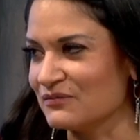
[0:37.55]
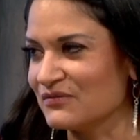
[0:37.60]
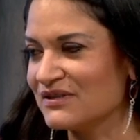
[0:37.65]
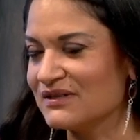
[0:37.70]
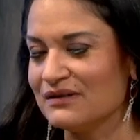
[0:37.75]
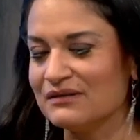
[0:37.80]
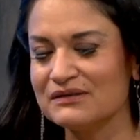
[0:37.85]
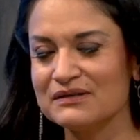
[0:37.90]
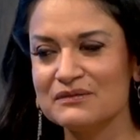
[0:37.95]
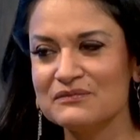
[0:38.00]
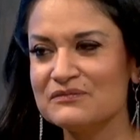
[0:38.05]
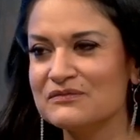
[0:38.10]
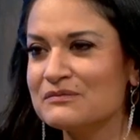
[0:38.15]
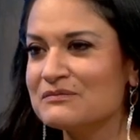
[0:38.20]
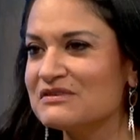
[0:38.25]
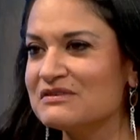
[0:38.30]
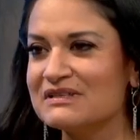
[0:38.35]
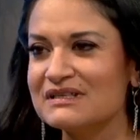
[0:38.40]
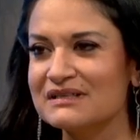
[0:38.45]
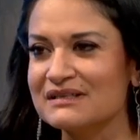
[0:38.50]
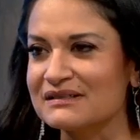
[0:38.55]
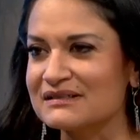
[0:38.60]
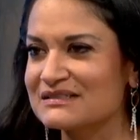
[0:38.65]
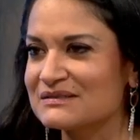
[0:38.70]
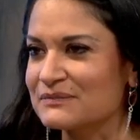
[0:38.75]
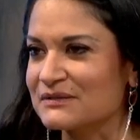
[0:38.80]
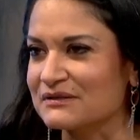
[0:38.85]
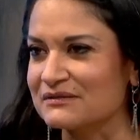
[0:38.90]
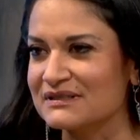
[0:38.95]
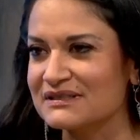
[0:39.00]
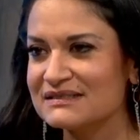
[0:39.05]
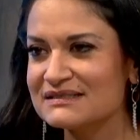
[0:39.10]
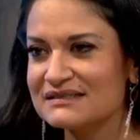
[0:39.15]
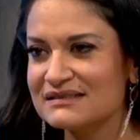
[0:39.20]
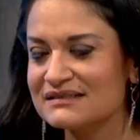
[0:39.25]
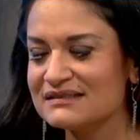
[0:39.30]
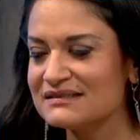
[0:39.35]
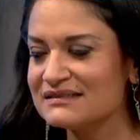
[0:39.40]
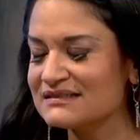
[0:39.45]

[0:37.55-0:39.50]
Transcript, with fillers: We all come from unique experiences.